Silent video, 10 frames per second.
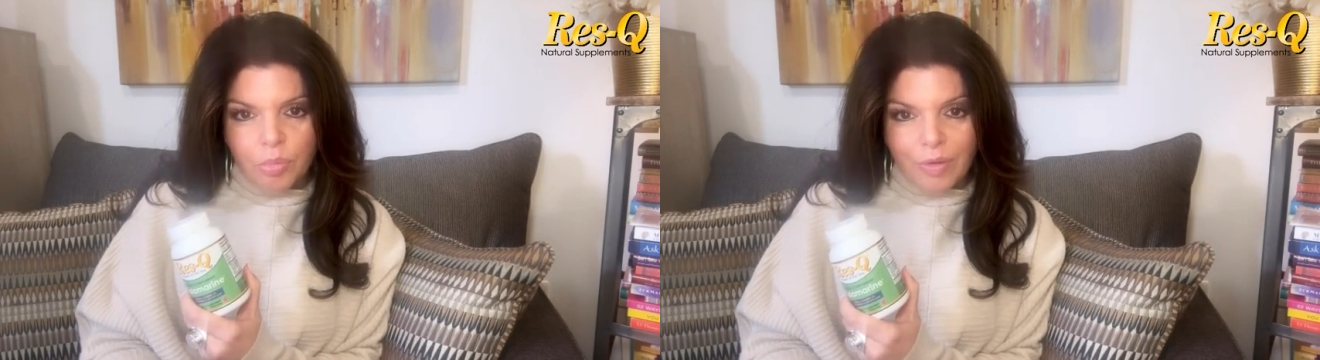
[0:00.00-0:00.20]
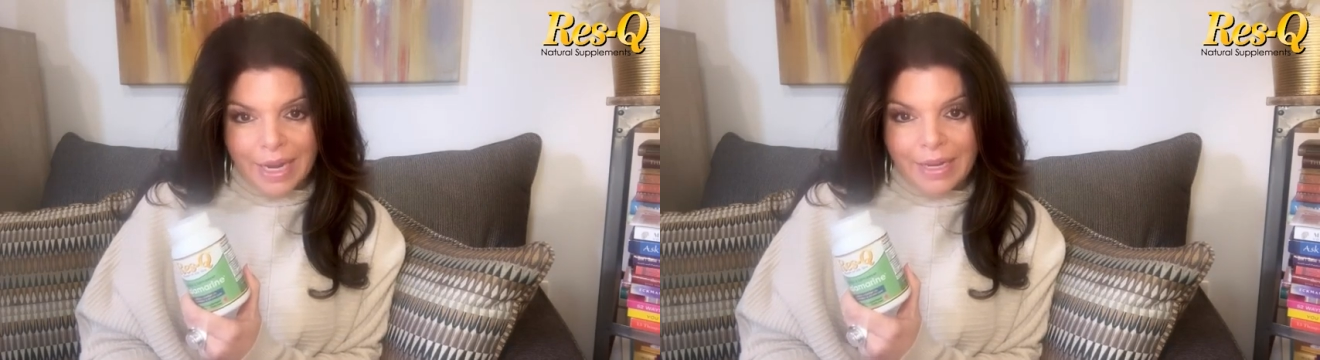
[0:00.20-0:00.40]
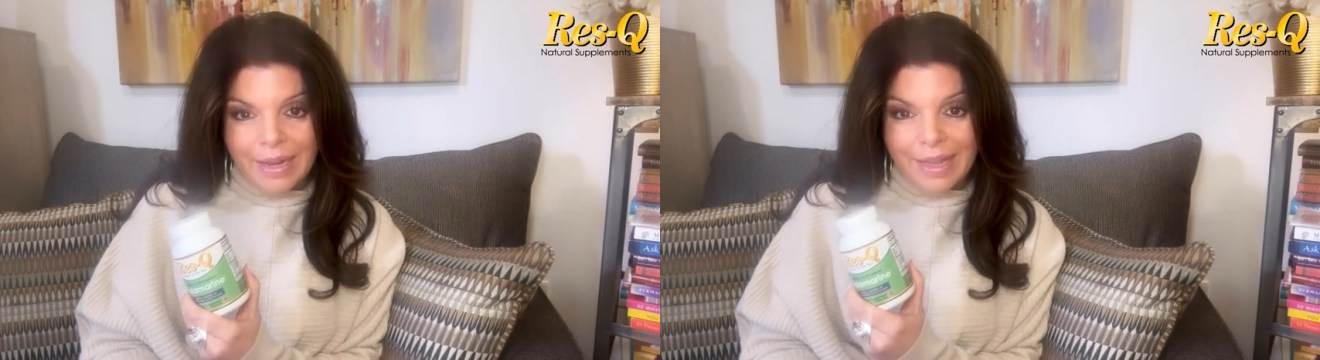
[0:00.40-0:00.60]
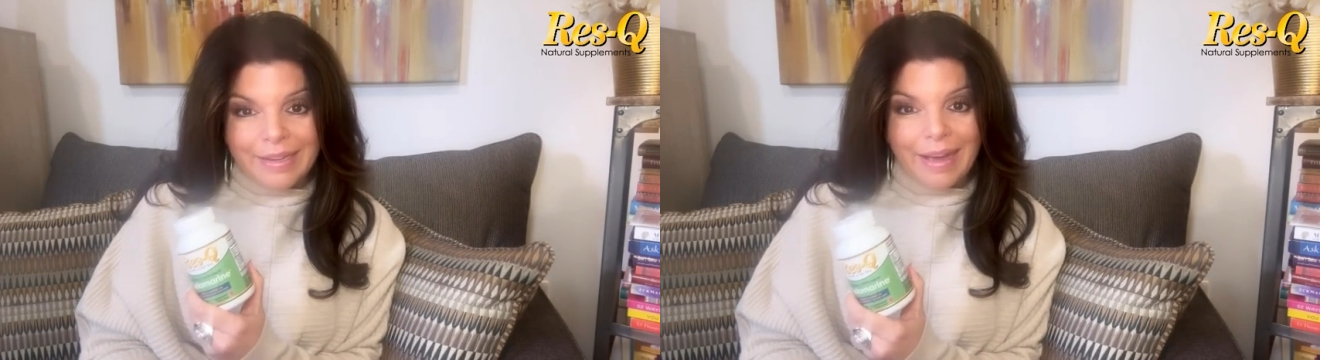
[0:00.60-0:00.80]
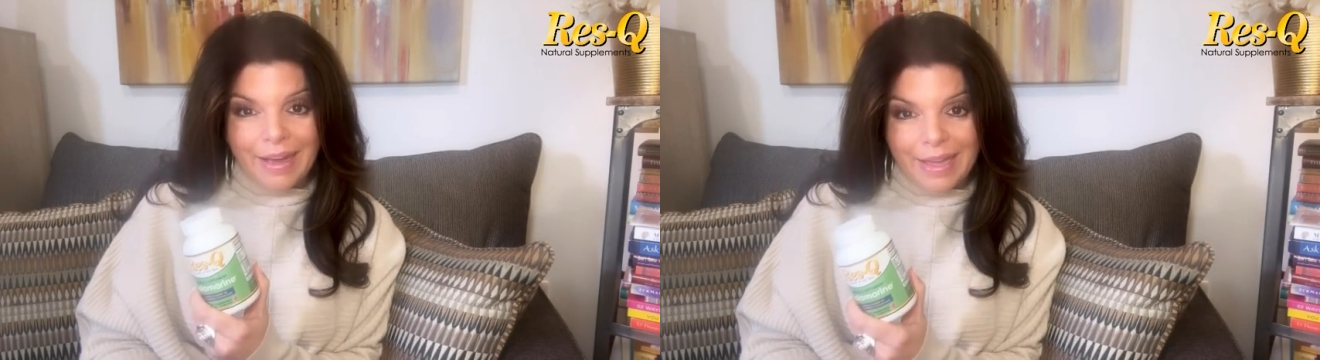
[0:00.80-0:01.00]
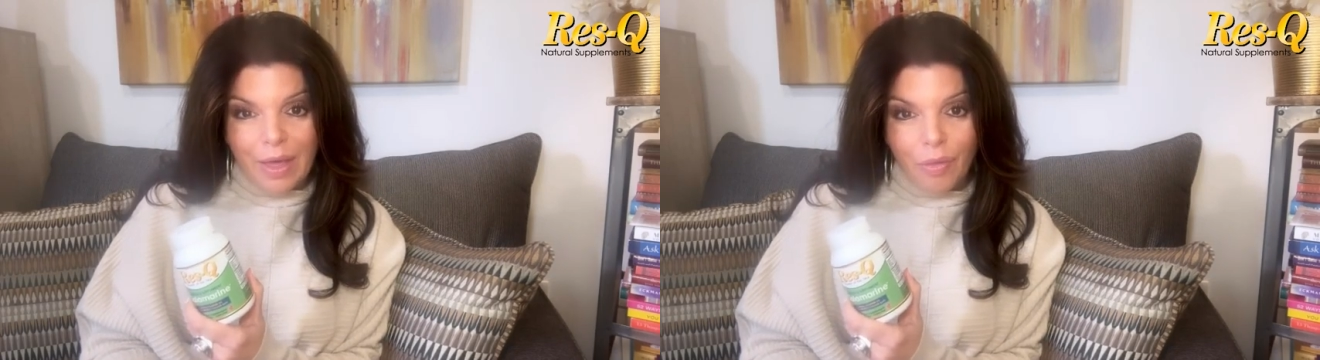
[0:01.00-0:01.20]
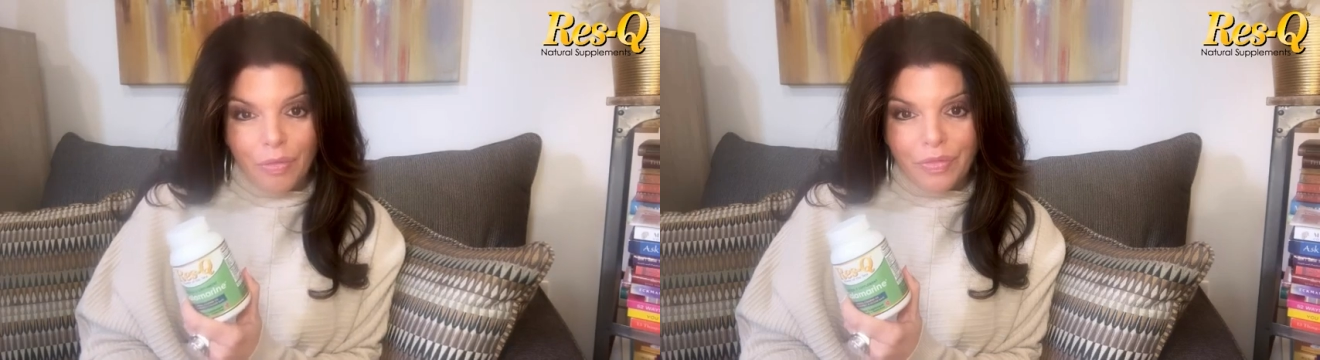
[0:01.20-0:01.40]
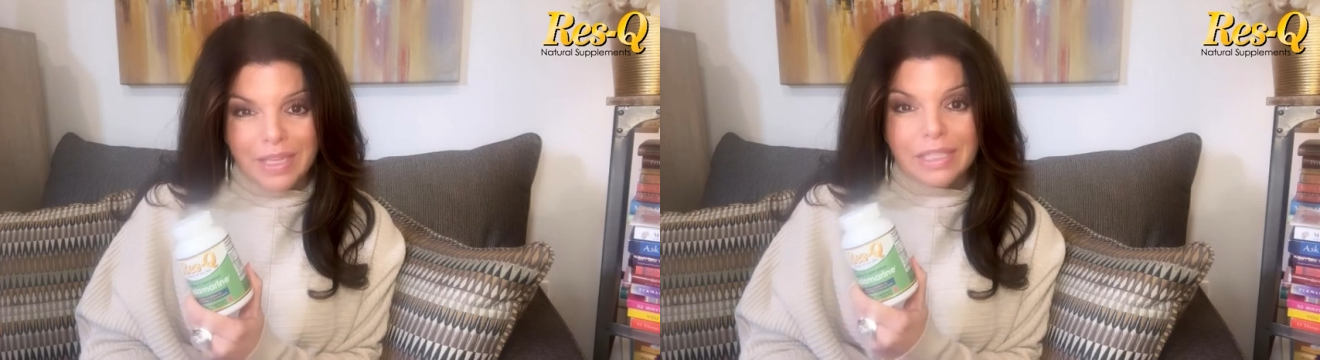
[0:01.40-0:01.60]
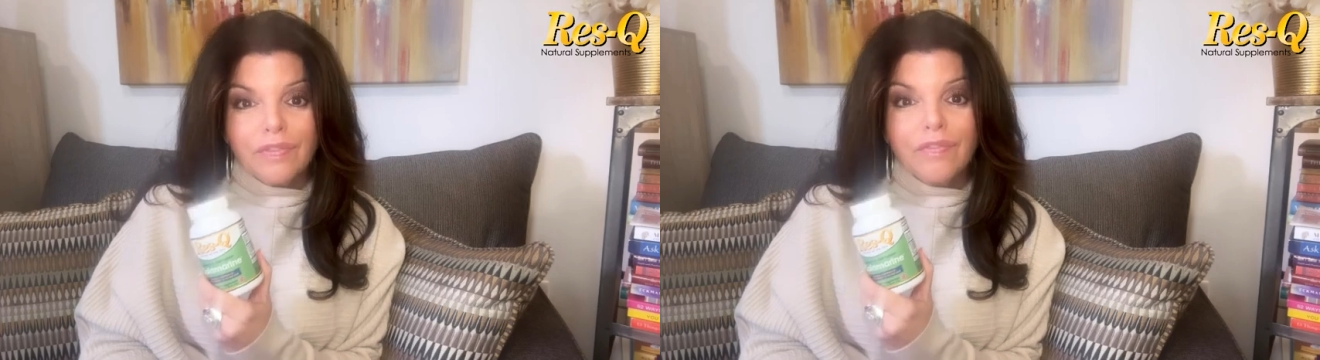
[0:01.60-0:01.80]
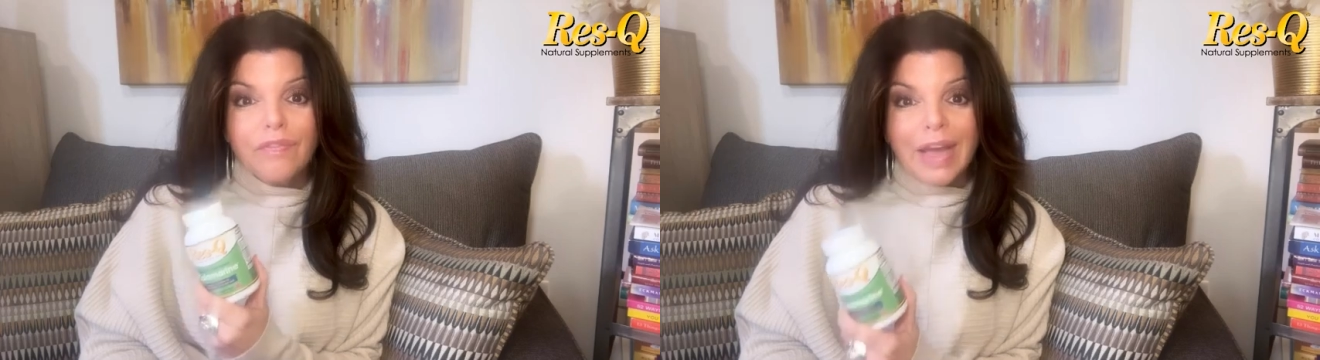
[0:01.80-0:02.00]
brain and eye health is
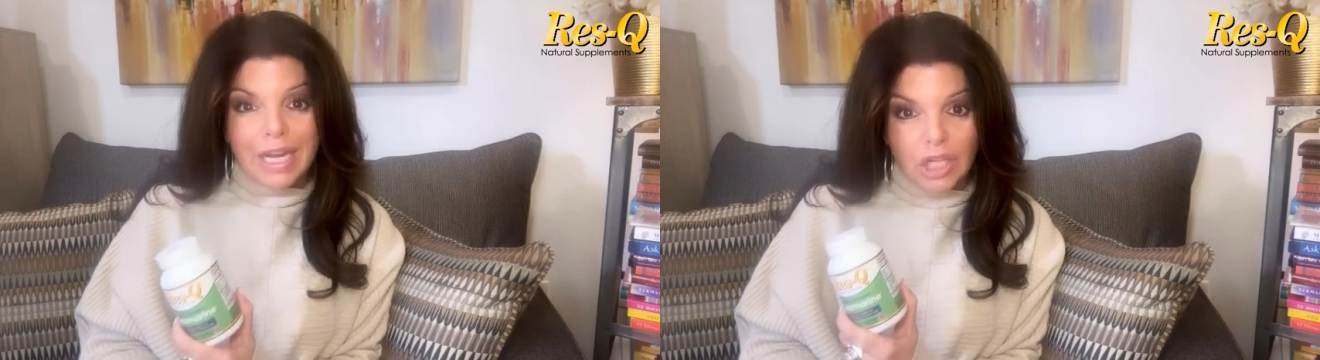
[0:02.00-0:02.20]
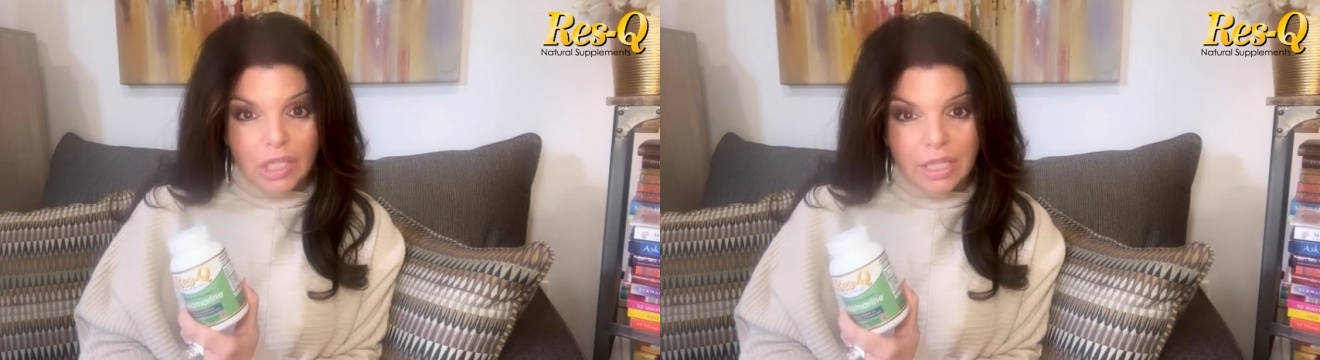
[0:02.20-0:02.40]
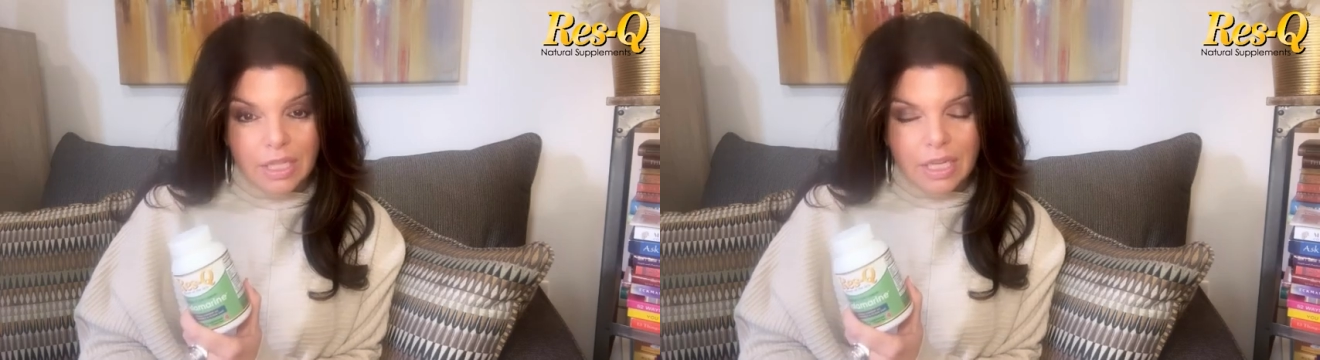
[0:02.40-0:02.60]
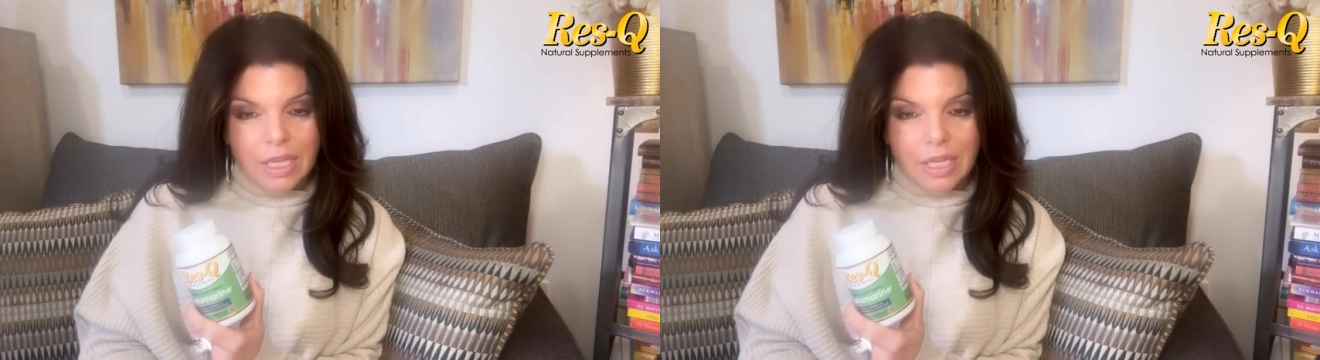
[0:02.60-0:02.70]
vital.